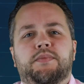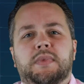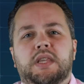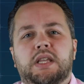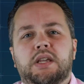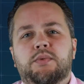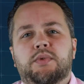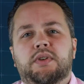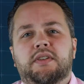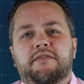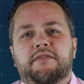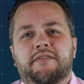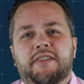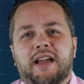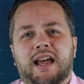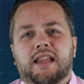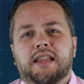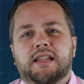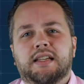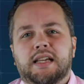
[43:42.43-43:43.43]
You would
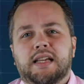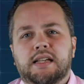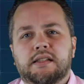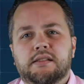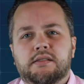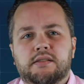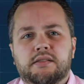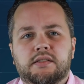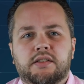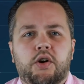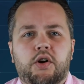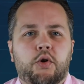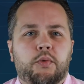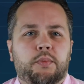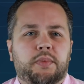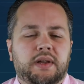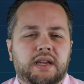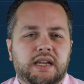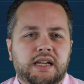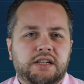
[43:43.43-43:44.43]
validate
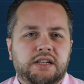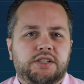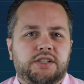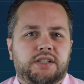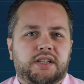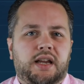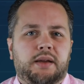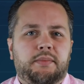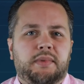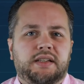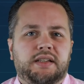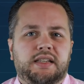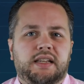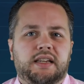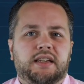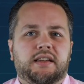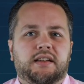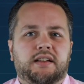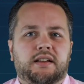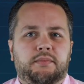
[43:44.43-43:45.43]
scope each time a
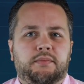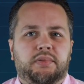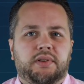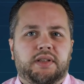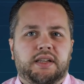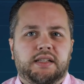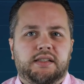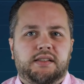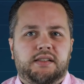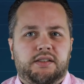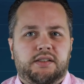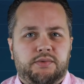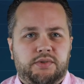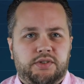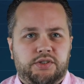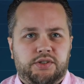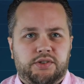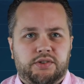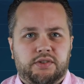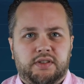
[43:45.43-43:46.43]
ticket completes to
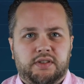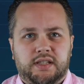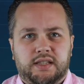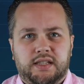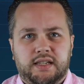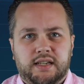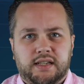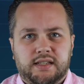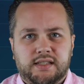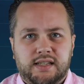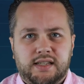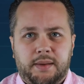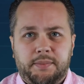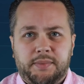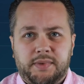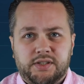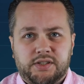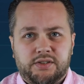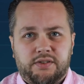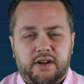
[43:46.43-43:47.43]
ensure that the
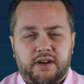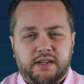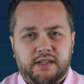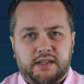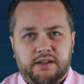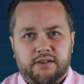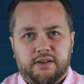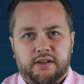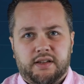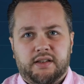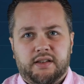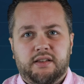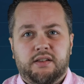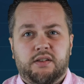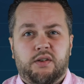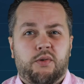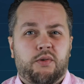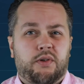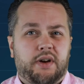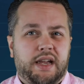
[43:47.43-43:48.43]
acceptance criteria,
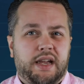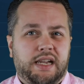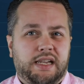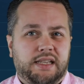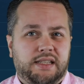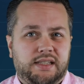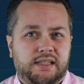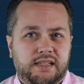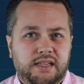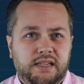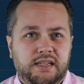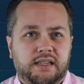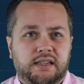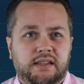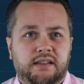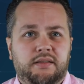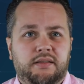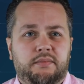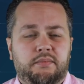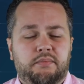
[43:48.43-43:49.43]
or
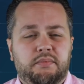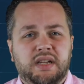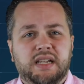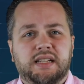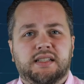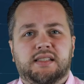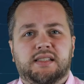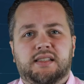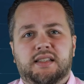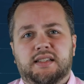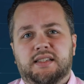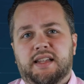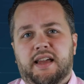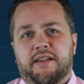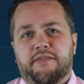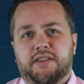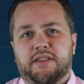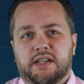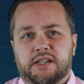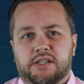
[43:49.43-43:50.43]
AC, meets the
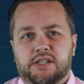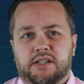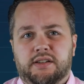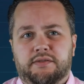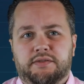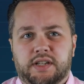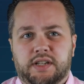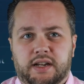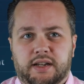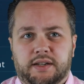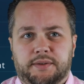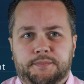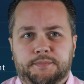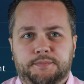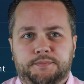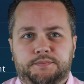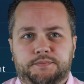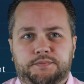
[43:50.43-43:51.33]
definition of done.